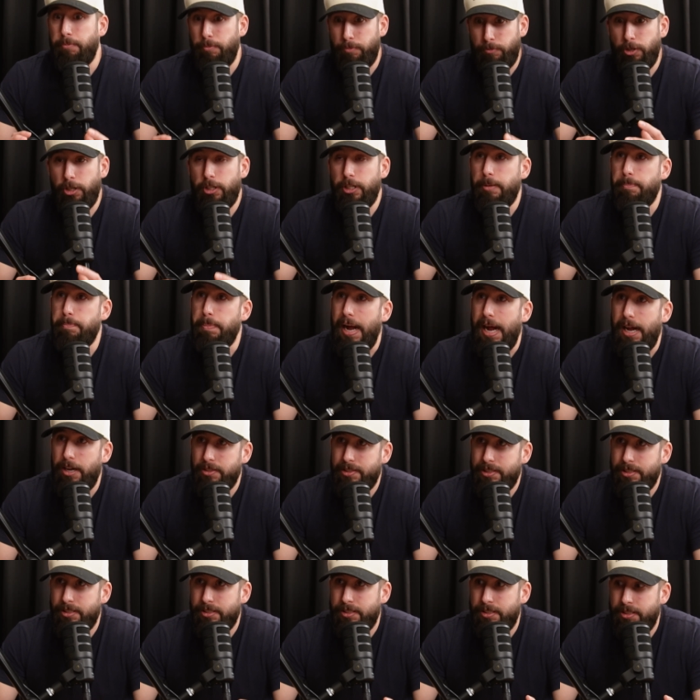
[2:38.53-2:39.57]
really
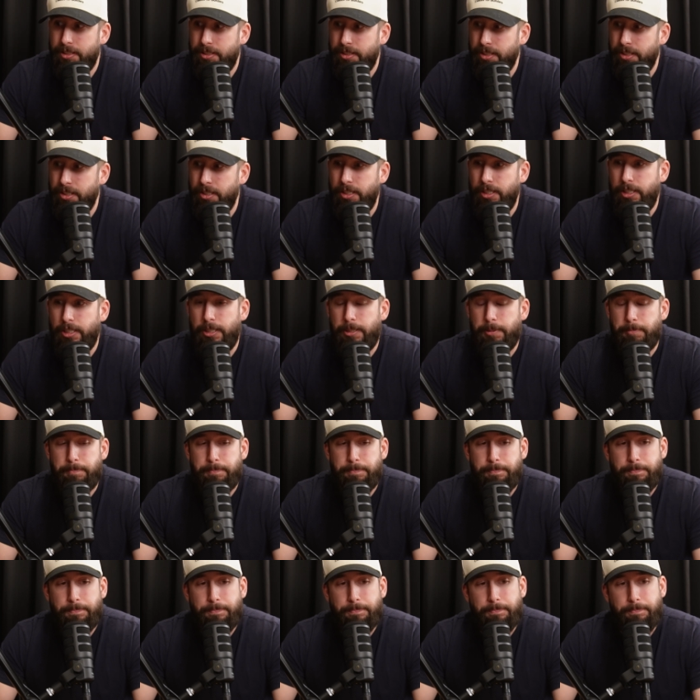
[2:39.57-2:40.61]
balanced
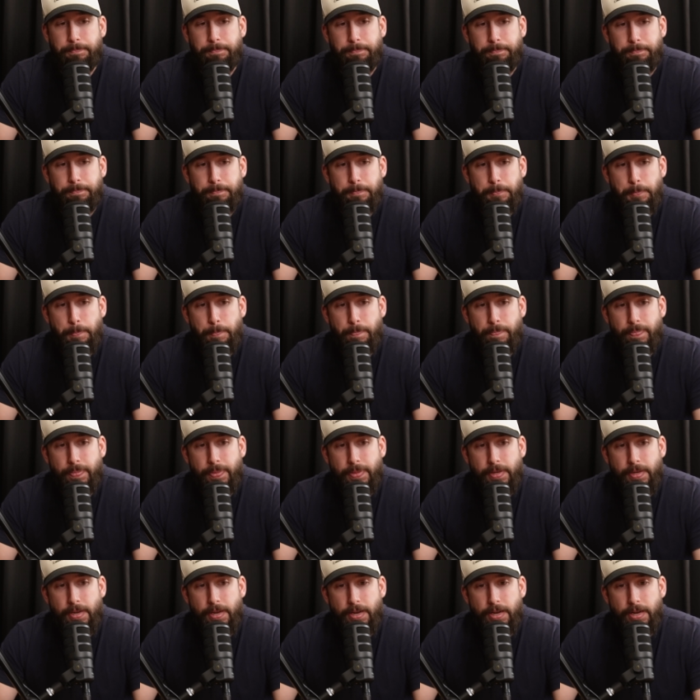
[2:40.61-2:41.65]
from
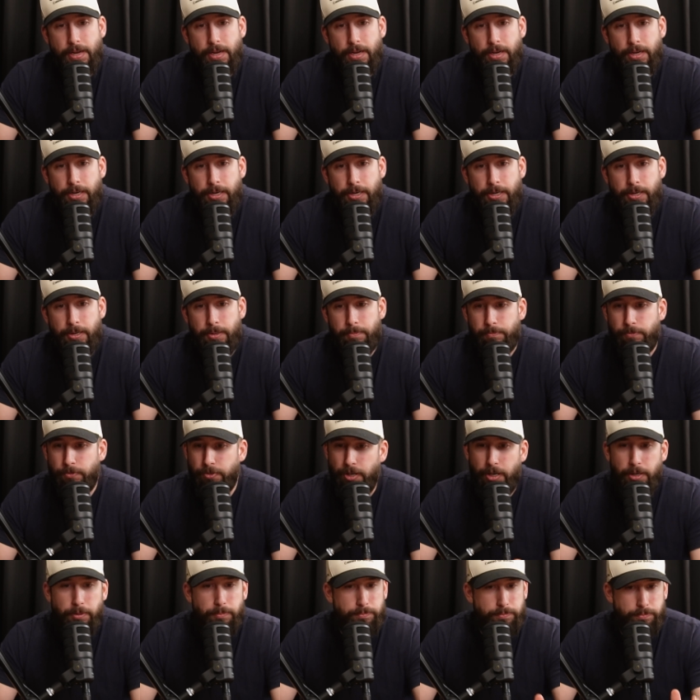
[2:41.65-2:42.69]

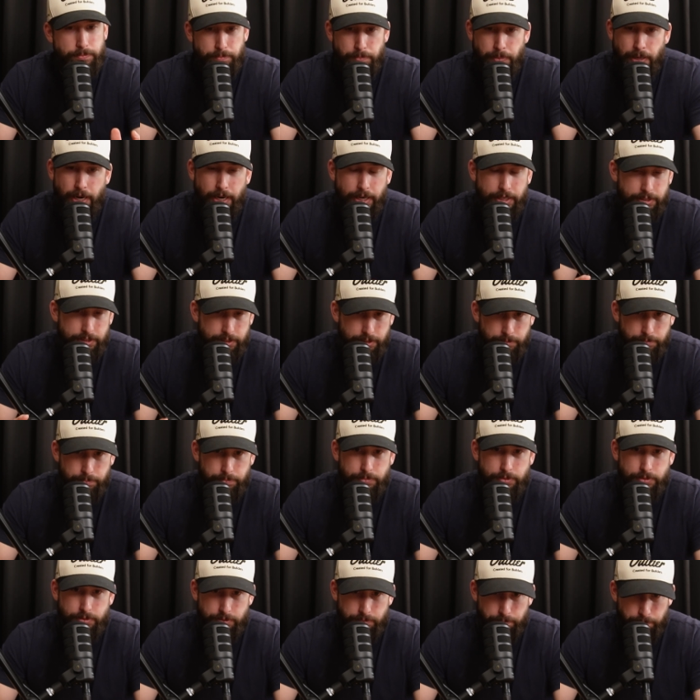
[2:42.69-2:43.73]
mind and
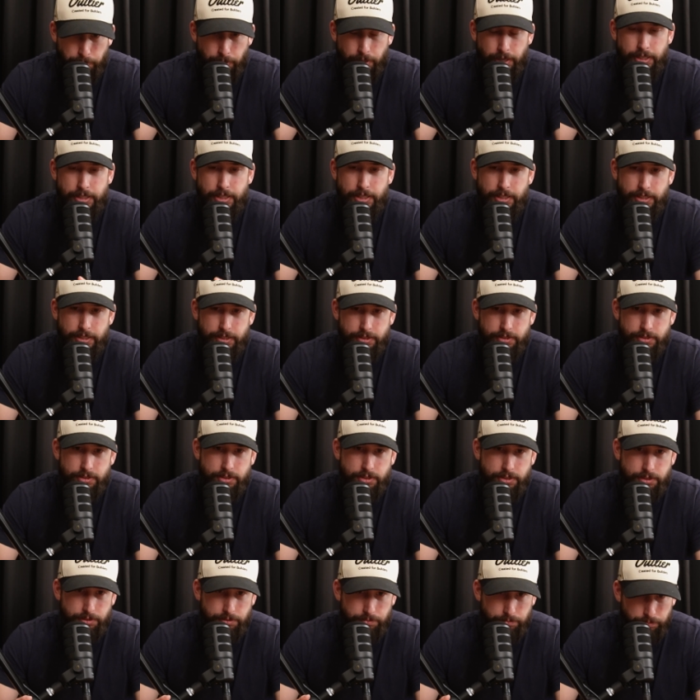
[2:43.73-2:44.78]
body
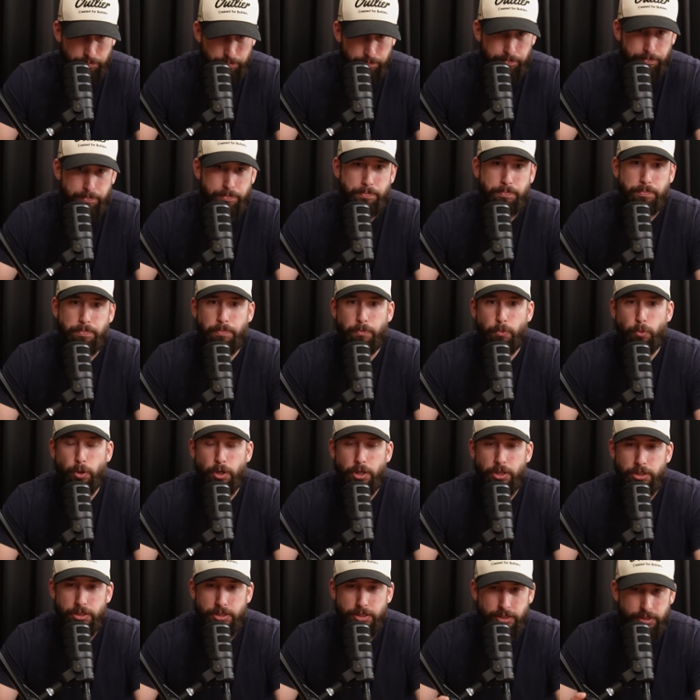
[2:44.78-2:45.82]
and
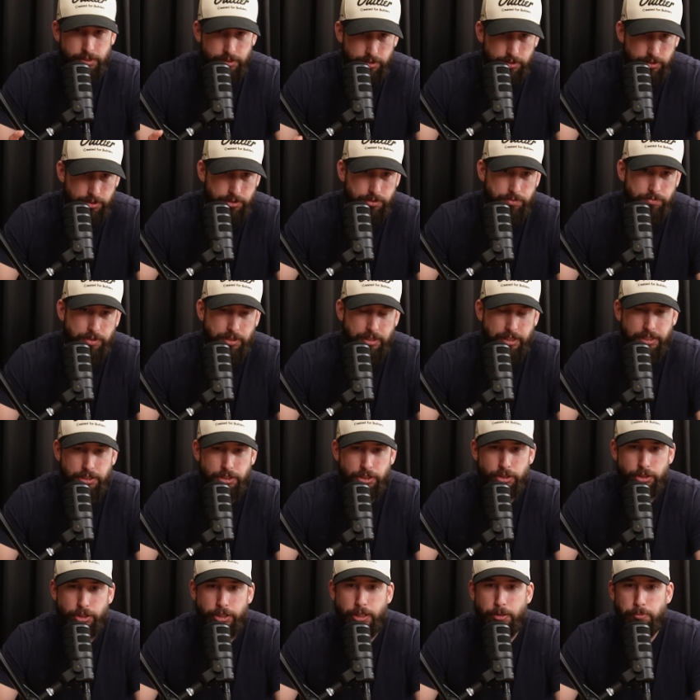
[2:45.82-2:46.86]
work and
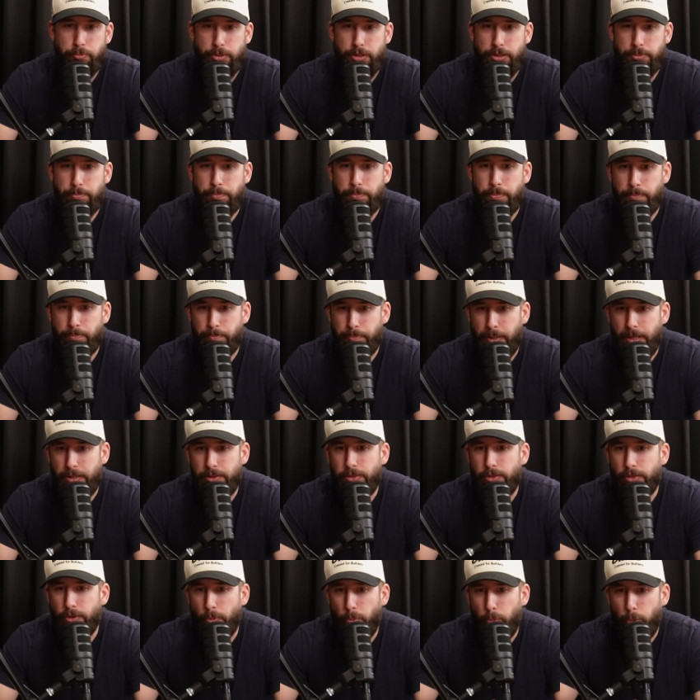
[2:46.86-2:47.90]
relationships,
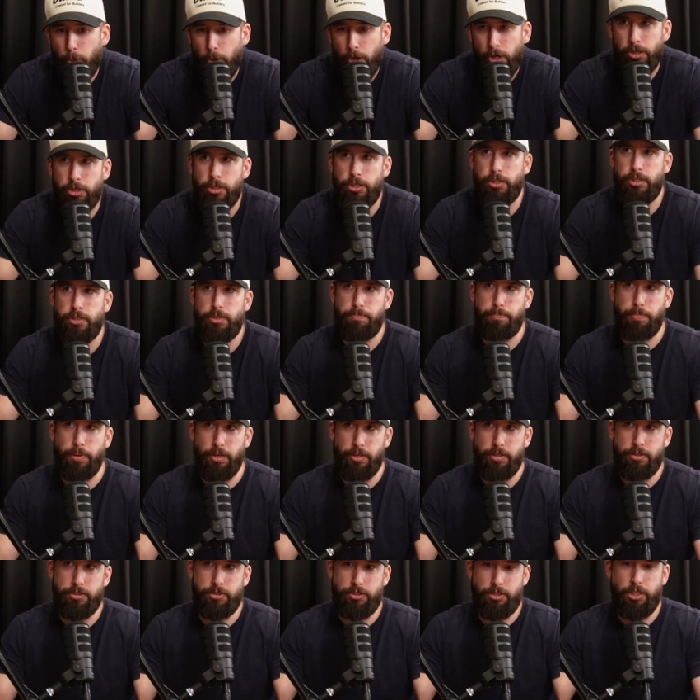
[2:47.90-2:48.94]
but the work
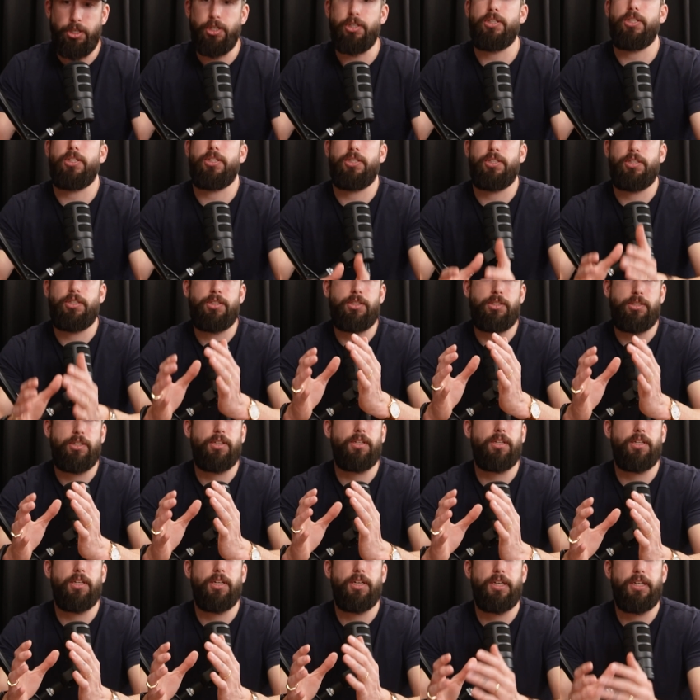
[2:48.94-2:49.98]
part took
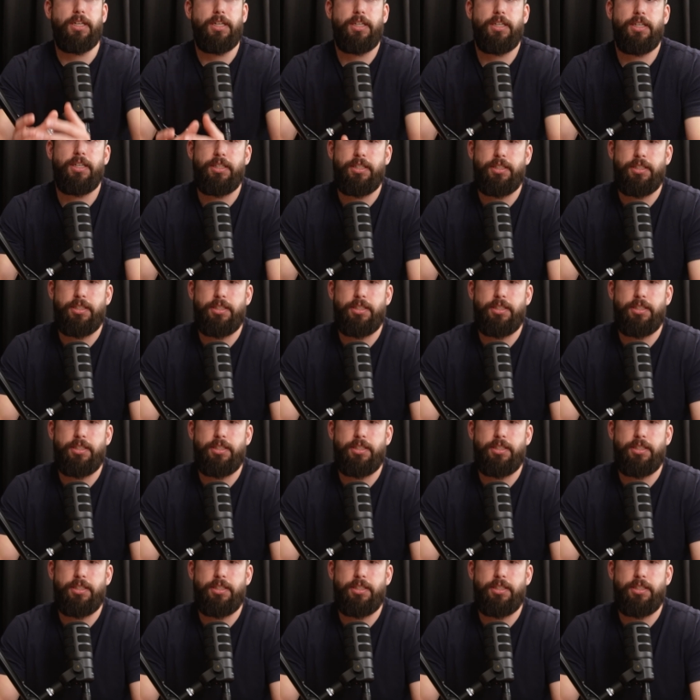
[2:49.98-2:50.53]
the